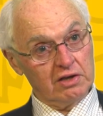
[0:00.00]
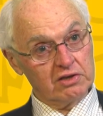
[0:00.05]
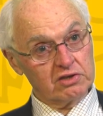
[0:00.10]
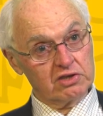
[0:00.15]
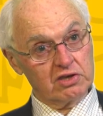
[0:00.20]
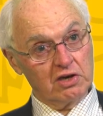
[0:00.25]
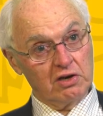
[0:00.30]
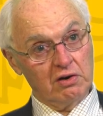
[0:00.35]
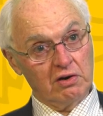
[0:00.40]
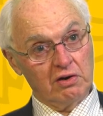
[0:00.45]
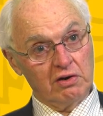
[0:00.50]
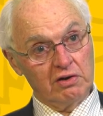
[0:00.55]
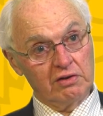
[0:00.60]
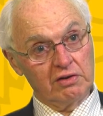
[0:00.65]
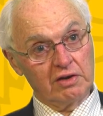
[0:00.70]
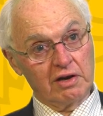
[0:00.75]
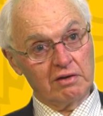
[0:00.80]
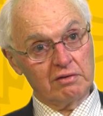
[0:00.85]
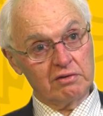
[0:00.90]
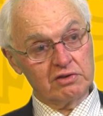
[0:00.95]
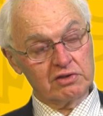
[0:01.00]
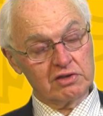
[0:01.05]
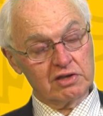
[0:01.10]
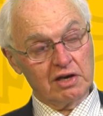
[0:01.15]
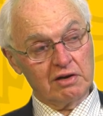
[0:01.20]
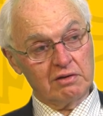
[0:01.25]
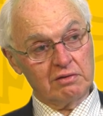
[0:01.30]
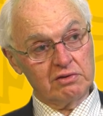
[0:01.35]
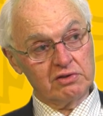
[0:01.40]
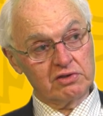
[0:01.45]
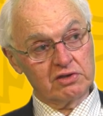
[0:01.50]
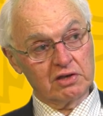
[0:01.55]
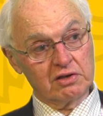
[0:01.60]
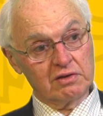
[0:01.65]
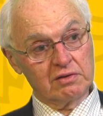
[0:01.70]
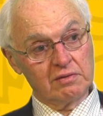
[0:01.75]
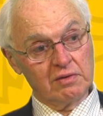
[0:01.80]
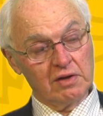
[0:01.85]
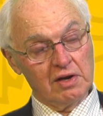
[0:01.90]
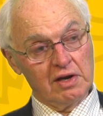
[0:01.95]
so on. That was
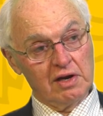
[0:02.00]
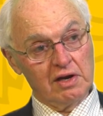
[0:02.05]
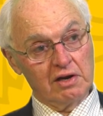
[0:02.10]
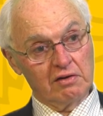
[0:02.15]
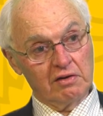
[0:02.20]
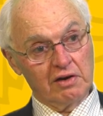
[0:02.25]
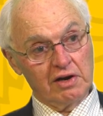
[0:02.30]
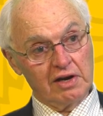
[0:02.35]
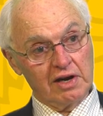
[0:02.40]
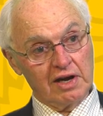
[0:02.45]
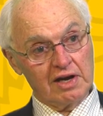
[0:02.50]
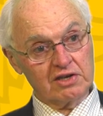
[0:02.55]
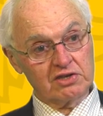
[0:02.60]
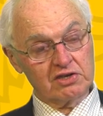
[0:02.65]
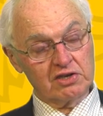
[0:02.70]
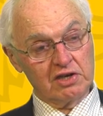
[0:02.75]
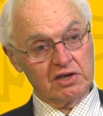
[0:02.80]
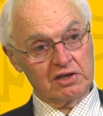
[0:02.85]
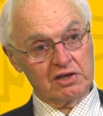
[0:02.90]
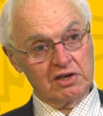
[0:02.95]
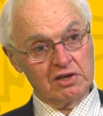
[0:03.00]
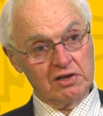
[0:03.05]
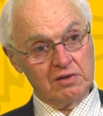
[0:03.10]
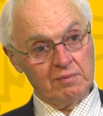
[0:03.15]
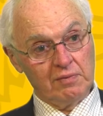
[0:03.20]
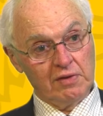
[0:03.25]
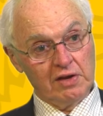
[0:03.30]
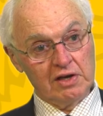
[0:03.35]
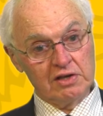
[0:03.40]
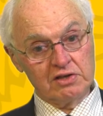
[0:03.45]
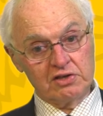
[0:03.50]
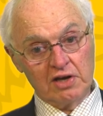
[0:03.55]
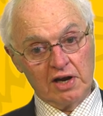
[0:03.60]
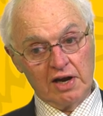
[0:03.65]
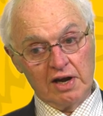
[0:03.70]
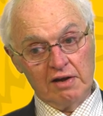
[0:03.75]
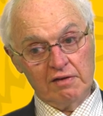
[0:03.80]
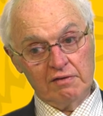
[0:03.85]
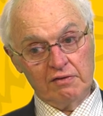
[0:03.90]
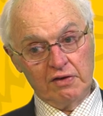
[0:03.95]
a great asset to
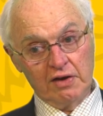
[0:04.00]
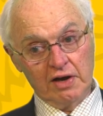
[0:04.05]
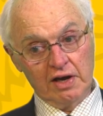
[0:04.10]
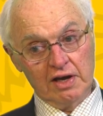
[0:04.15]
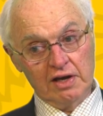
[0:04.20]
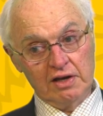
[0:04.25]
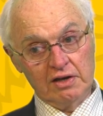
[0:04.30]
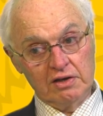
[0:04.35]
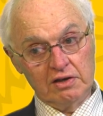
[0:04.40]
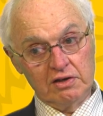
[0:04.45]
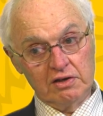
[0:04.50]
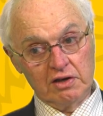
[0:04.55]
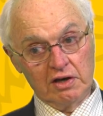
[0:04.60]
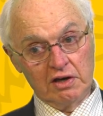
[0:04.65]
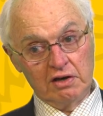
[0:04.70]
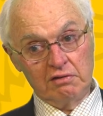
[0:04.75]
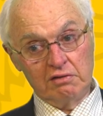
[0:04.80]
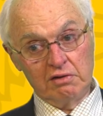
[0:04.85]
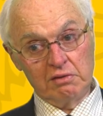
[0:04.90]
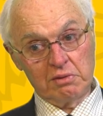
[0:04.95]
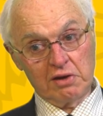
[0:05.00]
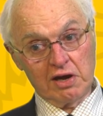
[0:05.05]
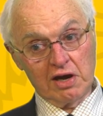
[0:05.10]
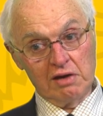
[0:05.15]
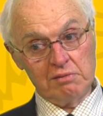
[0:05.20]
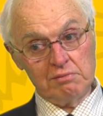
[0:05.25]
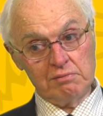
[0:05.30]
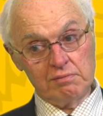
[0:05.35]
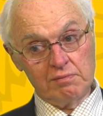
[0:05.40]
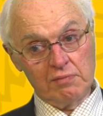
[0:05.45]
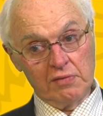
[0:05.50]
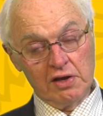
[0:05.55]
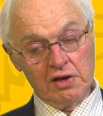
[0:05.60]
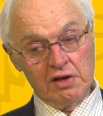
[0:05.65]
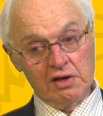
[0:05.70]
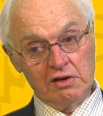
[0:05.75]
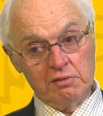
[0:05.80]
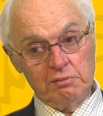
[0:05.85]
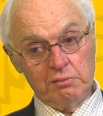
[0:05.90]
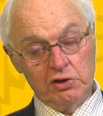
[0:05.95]
have, and we became
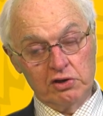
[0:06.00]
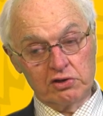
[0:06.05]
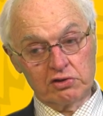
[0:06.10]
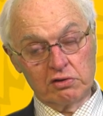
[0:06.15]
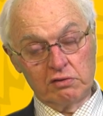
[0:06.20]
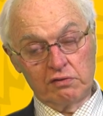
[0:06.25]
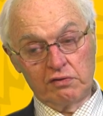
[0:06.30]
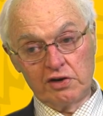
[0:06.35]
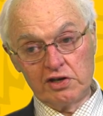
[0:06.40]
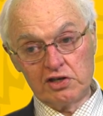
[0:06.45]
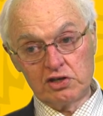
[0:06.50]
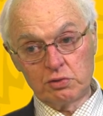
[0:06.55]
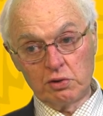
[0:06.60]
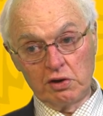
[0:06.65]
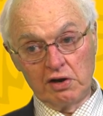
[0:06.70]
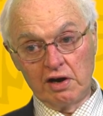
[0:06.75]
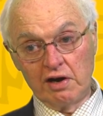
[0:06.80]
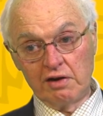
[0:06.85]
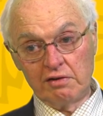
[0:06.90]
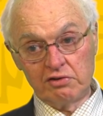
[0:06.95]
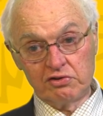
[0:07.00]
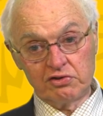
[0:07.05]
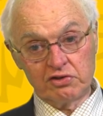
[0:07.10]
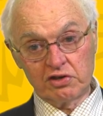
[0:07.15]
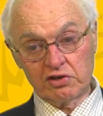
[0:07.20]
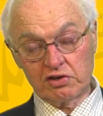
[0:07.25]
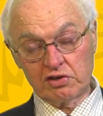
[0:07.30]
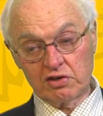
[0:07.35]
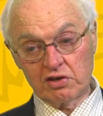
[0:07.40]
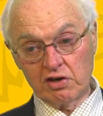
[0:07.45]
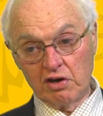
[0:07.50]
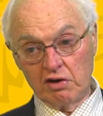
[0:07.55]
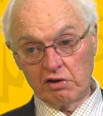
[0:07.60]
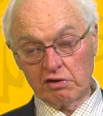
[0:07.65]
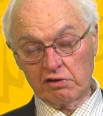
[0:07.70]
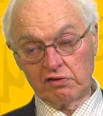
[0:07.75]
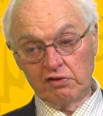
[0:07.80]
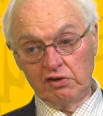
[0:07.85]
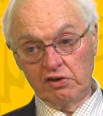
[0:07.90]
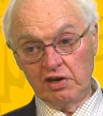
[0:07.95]
personal friends. When I was at
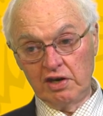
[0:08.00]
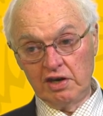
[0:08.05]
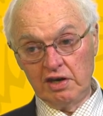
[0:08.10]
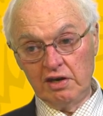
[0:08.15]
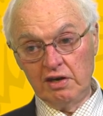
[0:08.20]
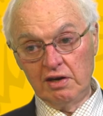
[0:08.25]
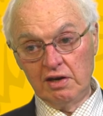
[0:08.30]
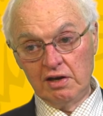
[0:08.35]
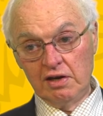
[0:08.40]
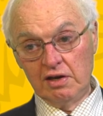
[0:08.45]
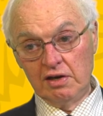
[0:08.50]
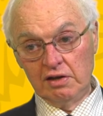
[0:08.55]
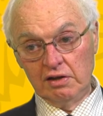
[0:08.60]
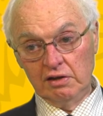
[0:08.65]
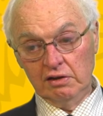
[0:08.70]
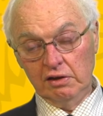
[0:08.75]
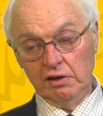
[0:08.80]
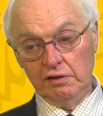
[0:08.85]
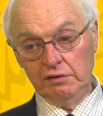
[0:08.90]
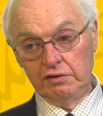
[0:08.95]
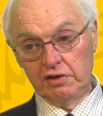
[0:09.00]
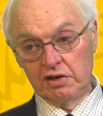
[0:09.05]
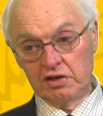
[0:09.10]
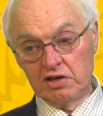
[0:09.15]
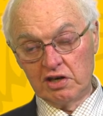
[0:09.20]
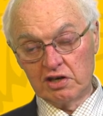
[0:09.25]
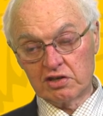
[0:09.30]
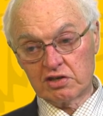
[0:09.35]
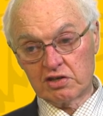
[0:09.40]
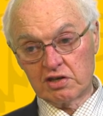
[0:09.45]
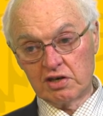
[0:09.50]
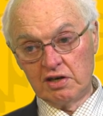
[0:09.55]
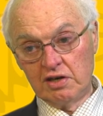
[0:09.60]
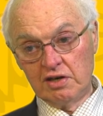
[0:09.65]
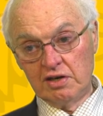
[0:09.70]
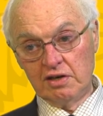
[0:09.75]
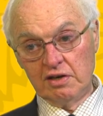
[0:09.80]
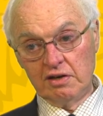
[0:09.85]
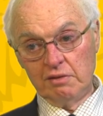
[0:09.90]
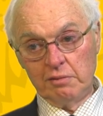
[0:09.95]
Oxford, he lived just
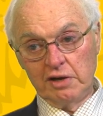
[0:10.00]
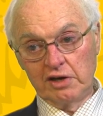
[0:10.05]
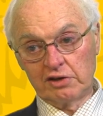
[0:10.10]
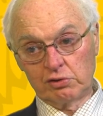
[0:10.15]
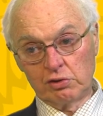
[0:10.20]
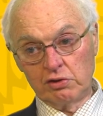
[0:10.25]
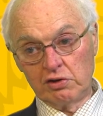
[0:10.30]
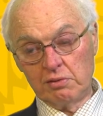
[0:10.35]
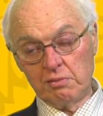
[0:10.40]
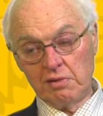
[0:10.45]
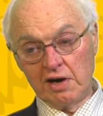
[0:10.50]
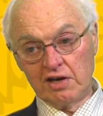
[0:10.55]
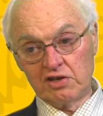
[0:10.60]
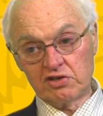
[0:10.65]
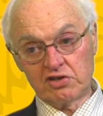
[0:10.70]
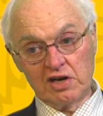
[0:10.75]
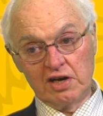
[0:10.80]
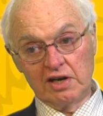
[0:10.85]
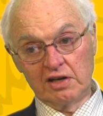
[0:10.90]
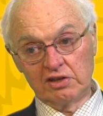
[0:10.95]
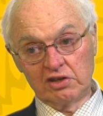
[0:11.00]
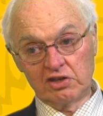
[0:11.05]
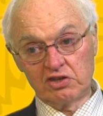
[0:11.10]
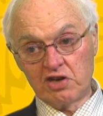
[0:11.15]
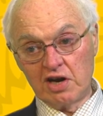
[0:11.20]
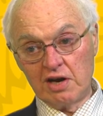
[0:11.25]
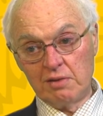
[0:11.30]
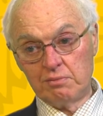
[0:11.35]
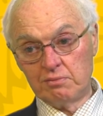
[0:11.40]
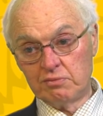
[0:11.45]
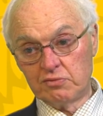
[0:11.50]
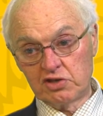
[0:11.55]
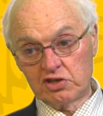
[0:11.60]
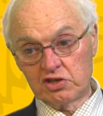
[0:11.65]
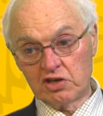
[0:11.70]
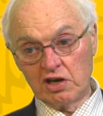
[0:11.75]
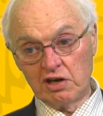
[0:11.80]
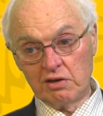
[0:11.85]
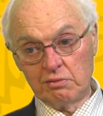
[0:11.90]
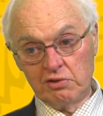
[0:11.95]
about 20 miles down the
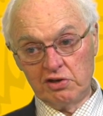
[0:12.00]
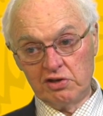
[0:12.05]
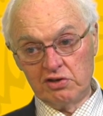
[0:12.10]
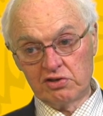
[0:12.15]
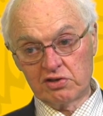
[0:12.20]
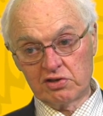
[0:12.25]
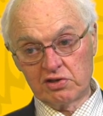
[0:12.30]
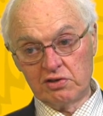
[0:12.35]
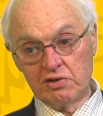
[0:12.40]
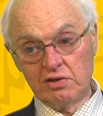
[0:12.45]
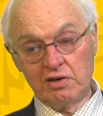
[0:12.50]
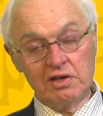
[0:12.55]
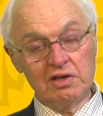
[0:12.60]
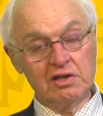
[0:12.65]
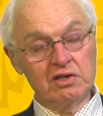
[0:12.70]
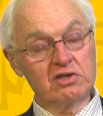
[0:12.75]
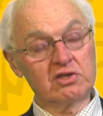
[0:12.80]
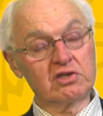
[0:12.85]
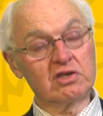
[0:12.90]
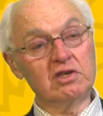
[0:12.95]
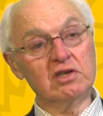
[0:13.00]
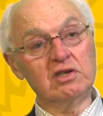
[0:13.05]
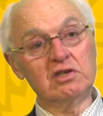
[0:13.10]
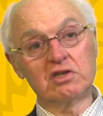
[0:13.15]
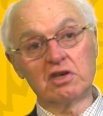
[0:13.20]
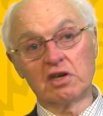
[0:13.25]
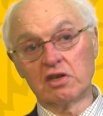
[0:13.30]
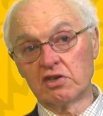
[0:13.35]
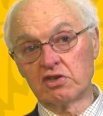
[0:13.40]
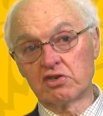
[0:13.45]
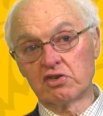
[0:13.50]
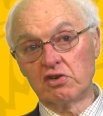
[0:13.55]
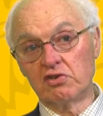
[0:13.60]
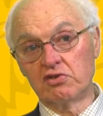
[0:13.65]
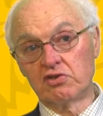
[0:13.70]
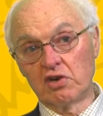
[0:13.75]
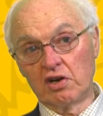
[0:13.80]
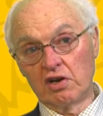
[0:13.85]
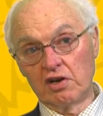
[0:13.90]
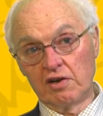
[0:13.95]
Thames. We used to see each other
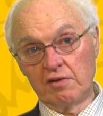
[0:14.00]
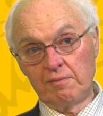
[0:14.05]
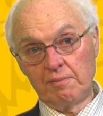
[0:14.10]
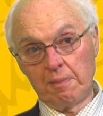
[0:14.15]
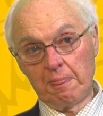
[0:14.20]
socially